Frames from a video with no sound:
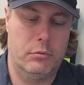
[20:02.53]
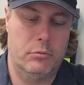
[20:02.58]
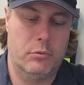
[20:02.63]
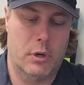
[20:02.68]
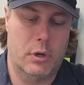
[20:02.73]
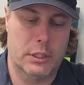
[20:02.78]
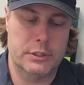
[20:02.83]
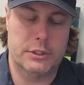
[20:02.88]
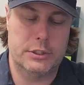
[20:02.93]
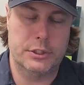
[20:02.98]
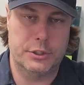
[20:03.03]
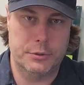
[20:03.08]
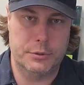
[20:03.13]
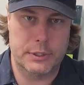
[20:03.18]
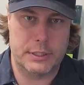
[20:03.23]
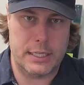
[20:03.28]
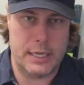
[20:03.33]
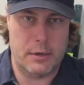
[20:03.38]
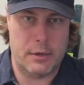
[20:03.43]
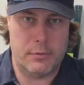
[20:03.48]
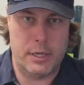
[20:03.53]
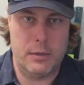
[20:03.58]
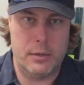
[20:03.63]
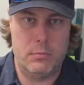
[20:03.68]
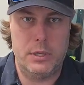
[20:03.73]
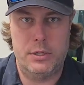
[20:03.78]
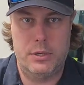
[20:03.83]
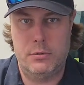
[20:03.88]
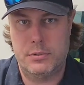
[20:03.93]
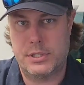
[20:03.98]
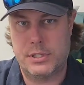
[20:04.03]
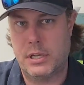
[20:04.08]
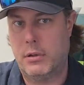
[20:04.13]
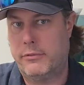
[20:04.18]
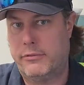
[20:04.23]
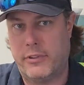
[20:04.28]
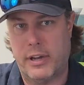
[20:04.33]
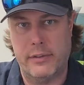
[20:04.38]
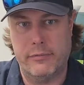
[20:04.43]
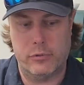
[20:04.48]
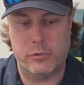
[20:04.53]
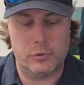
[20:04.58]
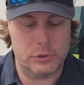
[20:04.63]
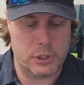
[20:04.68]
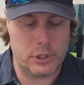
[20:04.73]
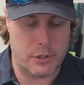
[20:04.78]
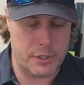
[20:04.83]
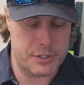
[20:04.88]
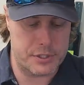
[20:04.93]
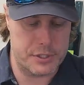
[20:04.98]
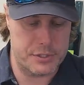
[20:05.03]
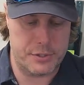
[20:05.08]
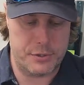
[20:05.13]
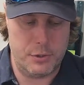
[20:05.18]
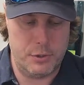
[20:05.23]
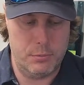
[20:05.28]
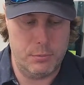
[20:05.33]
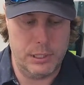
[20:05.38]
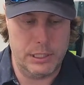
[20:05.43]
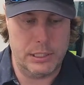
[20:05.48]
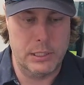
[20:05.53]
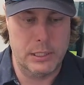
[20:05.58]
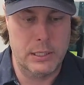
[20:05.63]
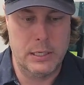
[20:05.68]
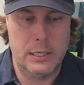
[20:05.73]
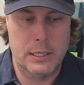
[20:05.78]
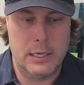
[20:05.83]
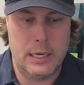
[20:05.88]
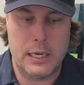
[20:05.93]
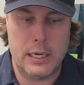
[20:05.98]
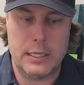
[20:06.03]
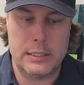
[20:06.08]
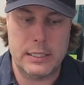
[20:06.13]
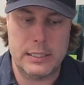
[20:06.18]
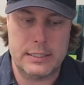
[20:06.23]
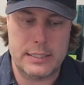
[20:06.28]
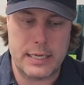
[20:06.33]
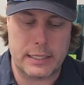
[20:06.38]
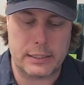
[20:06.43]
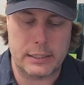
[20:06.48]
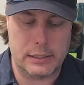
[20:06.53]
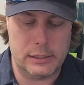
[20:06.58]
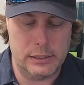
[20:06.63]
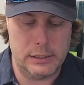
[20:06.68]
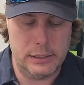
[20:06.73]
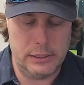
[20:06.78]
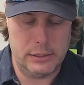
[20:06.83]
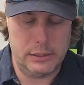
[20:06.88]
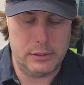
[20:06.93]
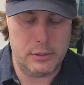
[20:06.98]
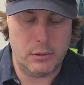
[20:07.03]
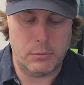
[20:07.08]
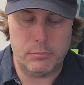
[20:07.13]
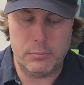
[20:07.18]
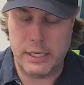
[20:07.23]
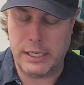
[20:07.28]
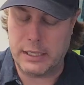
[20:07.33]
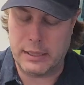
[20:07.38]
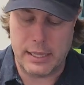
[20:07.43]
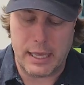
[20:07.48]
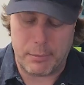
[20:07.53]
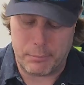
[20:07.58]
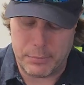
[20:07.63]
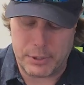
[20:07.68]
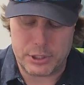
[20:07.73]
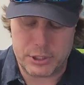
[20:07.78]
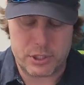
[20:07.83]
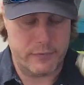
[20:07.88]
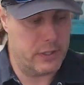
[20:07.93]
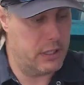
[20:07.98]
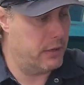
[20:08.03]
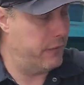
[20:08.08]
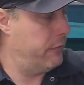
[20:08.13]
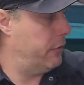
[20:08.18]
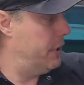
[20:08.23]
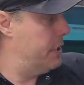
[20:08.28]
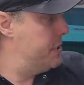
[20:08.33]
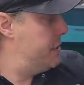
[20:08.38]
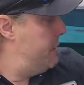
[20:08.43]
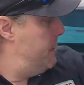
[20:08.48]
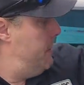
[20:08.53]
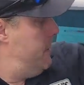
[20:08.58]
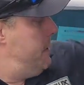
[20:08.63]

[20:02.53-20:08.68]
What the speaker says: want to do it that way. We do sell 5 volt harnesses too, but they technically don't make that much of a difference.